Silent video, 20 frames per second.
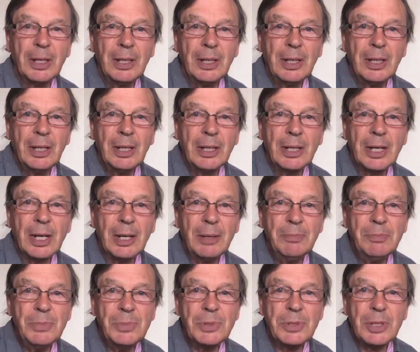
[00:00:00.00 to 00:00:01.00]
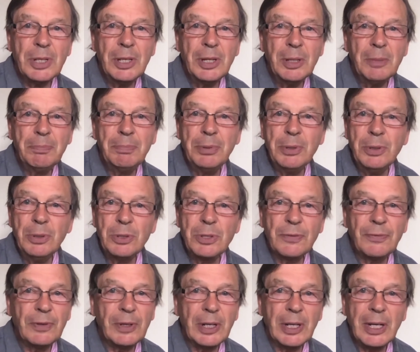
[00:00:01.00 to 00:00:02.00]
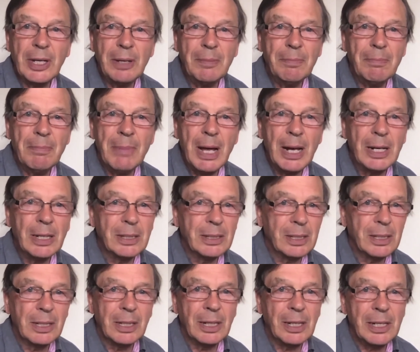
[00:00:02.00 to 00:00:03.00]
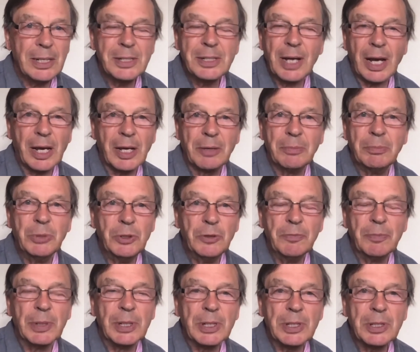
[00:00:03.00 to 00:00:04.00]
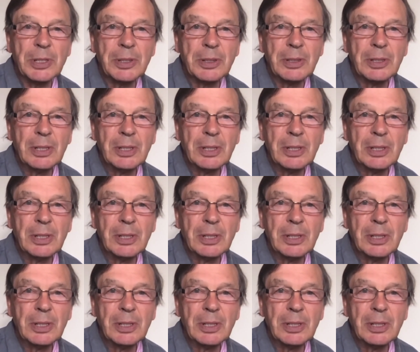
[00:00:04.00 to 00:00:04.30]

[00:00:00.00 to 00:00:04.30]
It comes in the beautifully melancholy second movement,